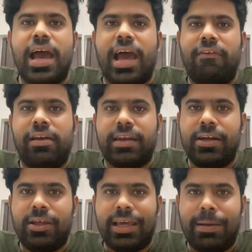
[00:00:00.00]
I will try
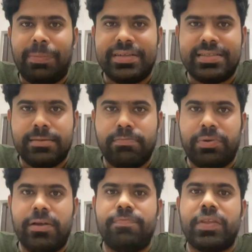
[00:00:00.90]
to keep it
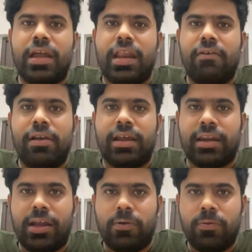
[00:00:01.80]
simple and I will
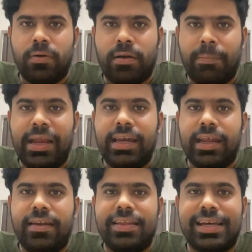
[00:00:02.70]
try to
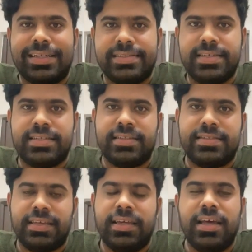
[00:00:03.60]
maintain the
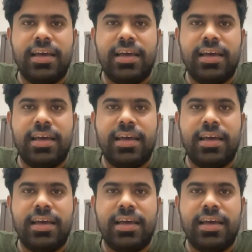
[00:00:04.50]
consistency.